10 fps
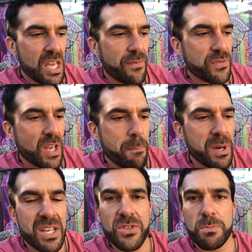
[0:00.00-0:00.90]
If
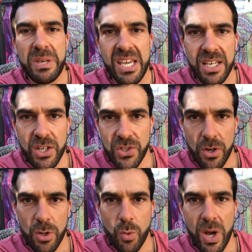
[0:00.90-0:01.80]
somebody's being in a
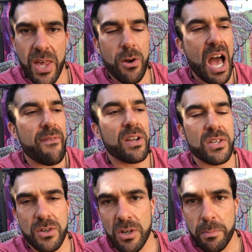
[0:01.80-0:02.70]
certain way, they're having a
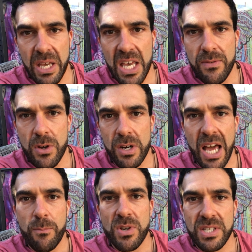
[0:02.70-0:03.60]
certain behavior, and
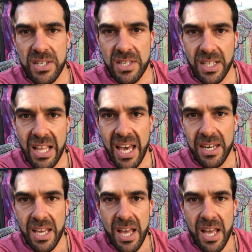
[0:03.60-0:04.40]
I'm resisting that,